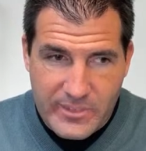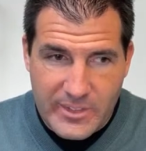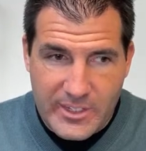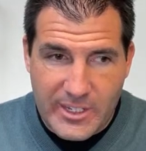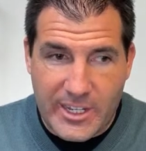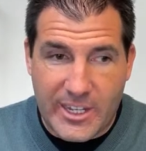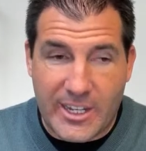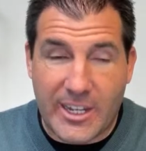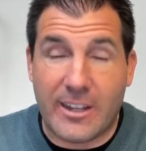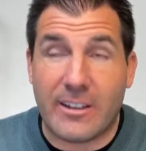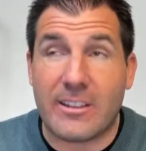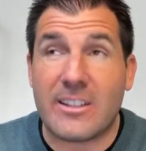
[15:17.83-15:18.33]

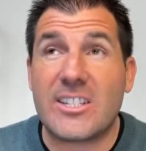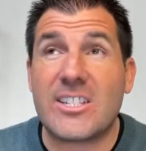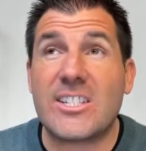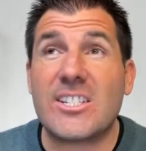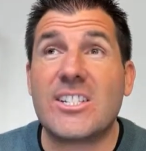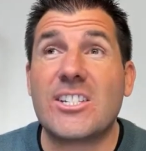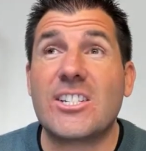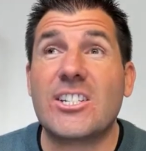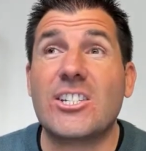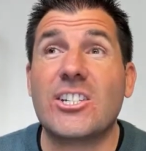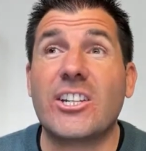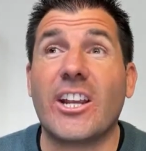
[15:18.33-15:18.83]
uh,
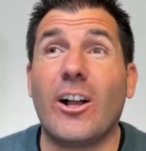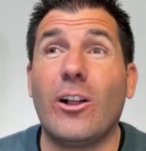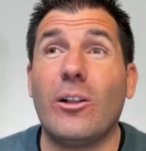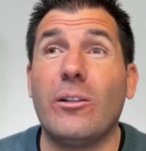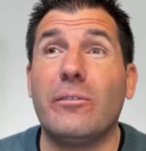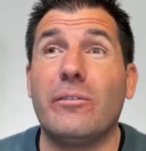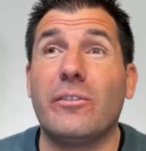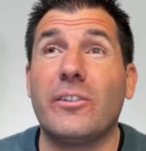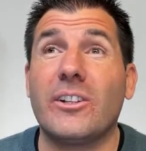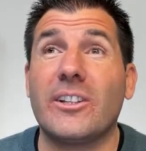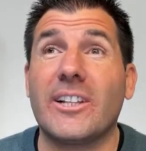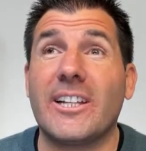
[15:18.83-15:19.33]

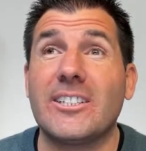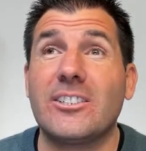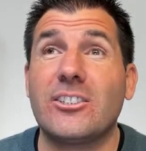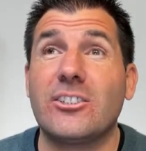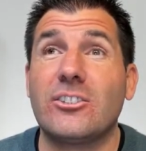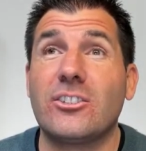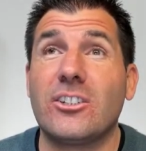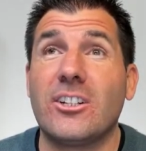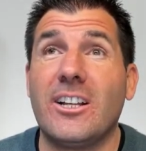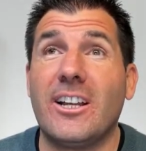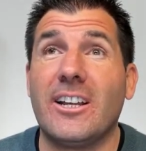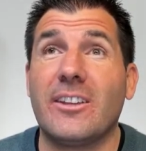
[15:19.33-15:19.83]
Shell
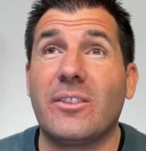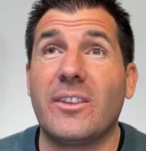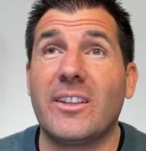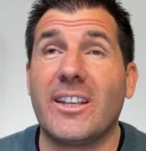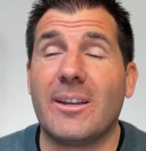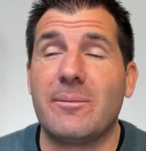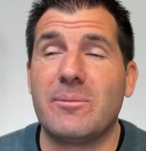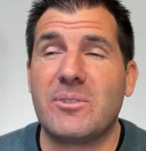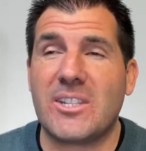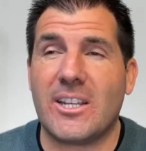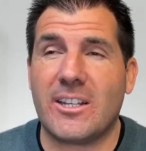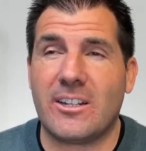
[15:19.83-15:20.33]
Valestra, I think
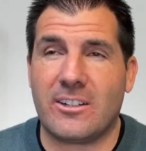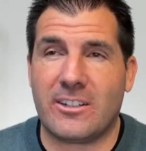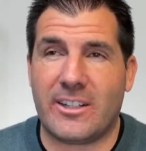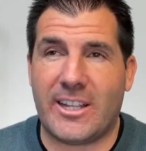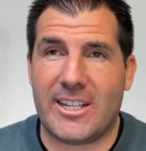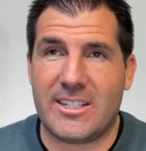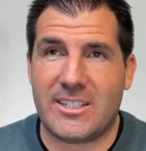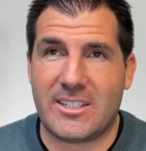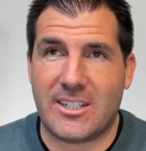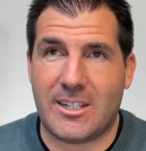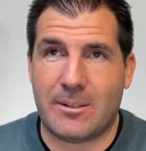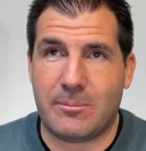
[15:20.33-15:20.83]
I'm saying your
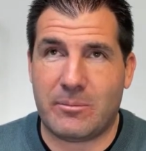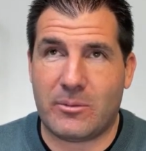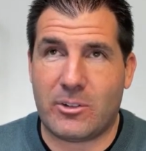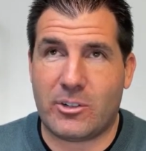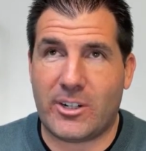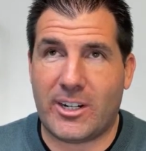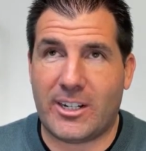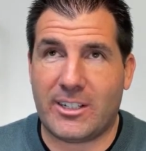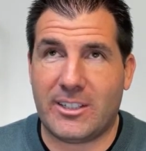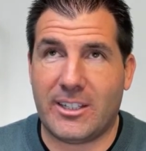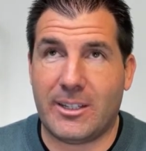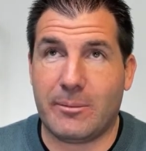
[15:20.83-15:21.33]
last name
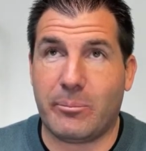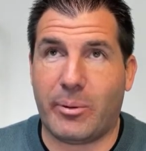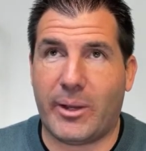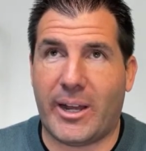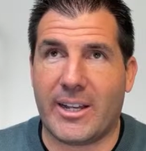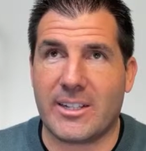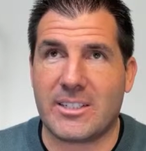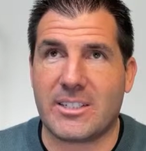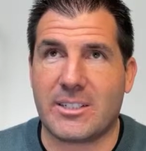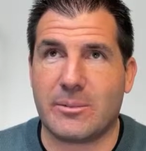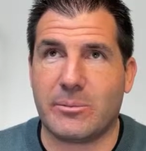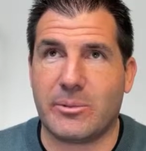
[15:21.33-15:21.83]
correctly.
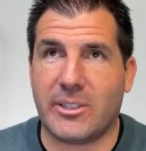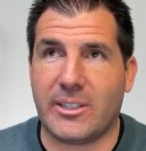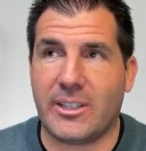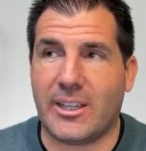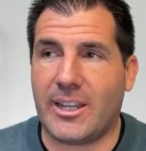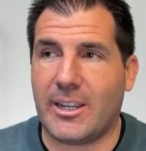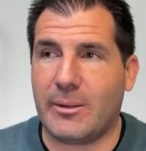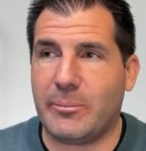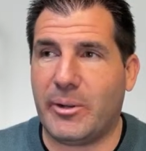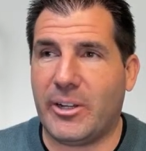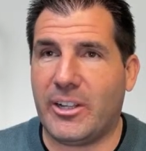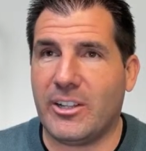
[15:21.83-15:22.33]
Possibly,
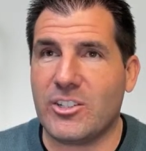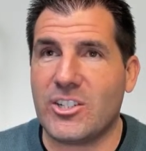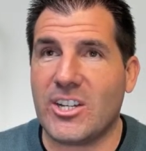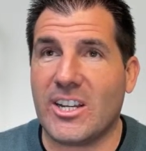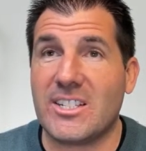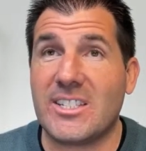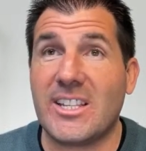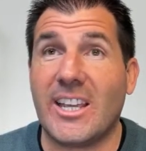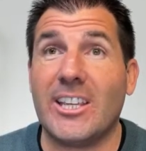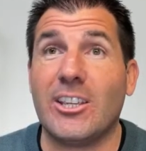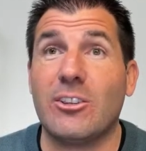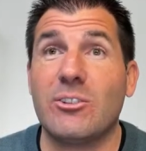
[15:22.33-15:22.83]
I
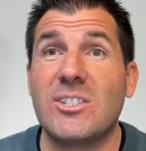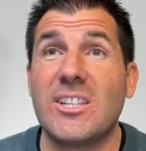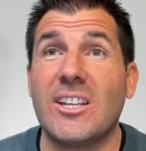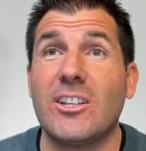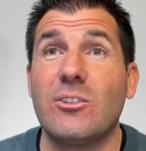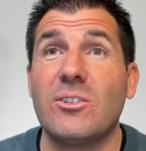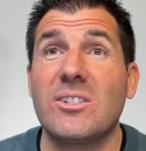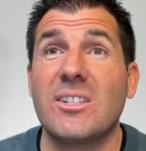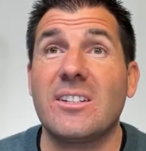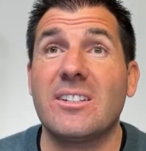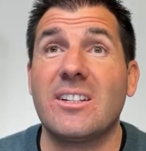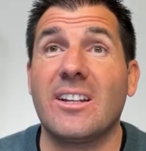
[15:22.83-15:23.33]
apologize. Hey, you said
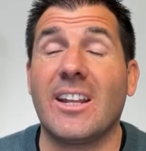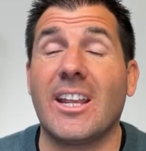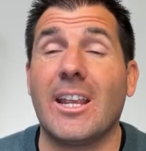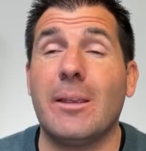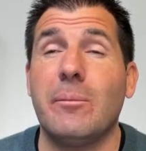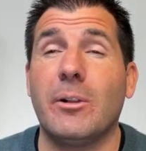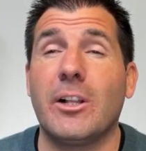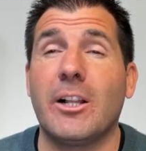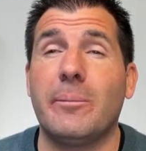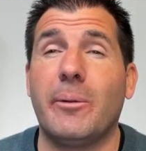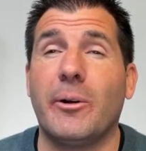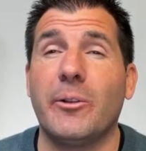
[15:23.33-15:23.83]
you sent an
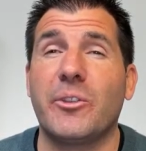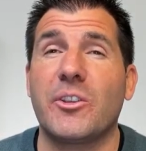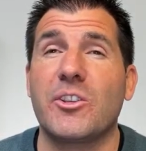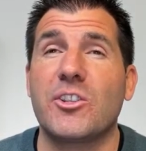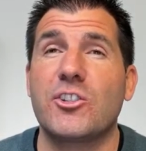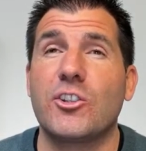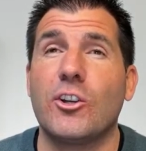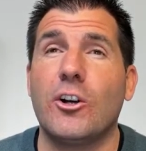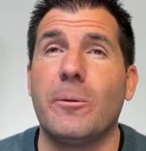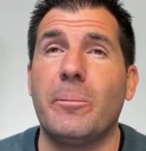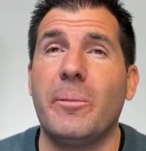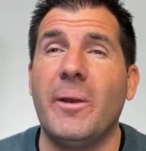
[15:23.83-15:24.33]
email about the
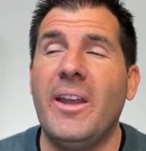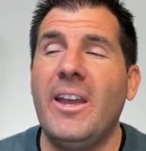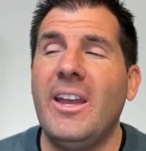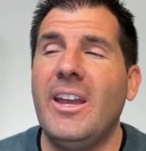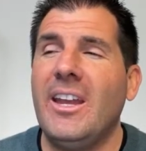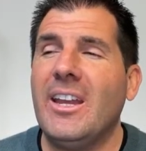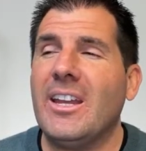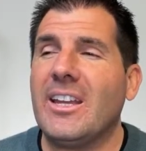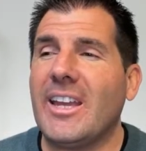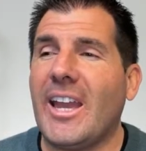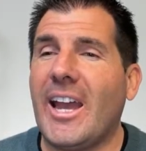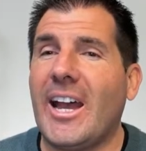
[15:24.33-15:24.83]
soap.
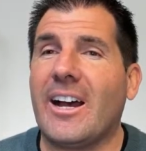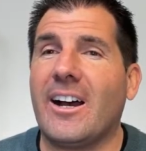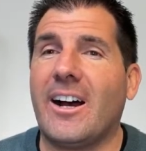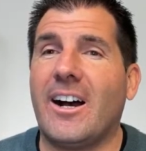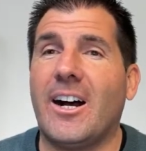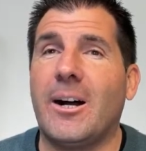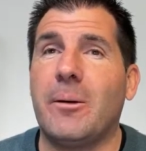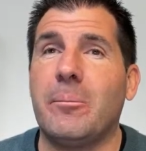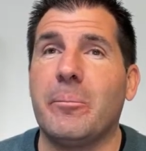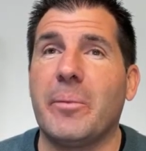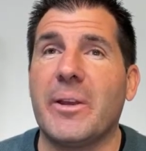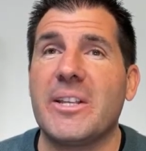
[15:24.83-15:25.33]
Yeah,
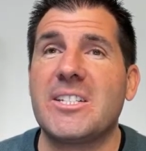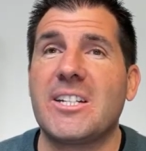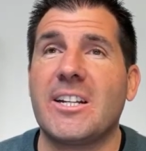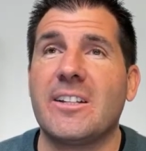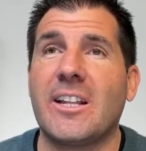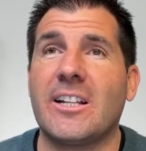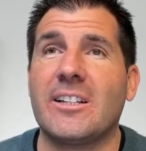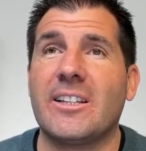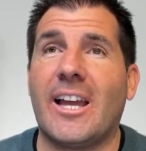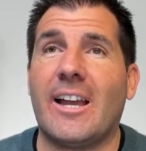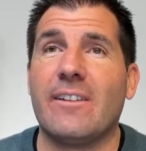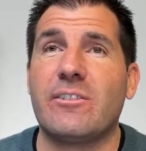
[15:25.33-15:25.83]
um, based on
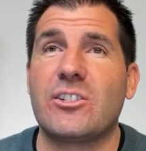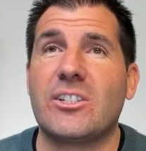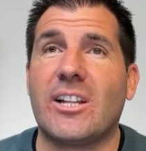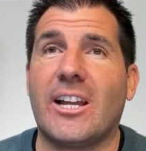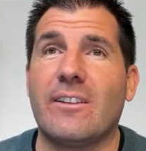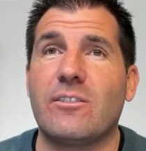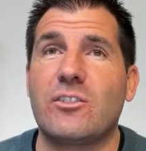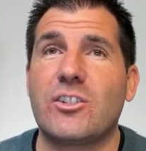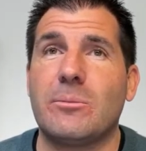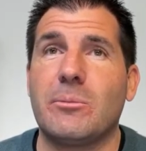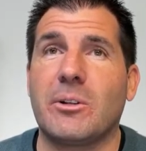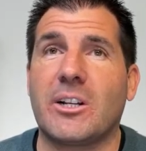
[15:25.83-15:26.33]
that last
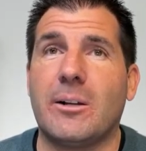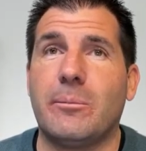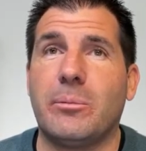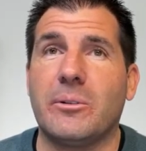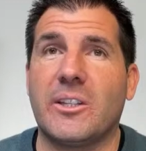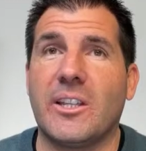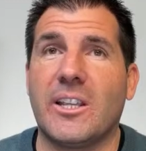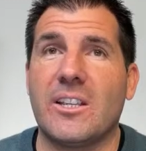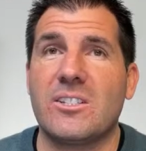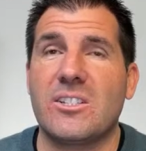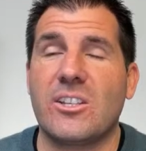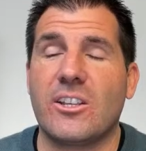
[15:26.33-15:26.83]
live stream a couple
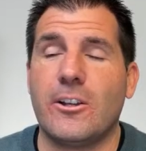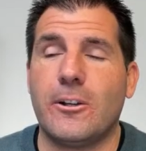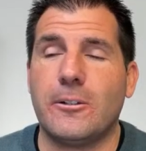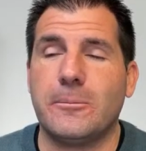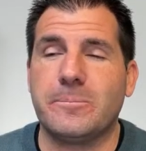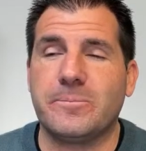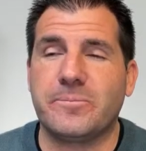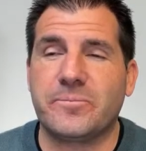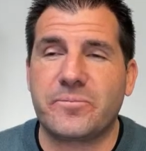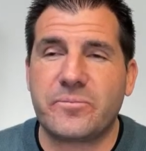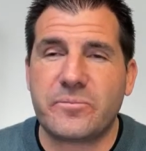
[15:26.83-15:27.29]
days ago,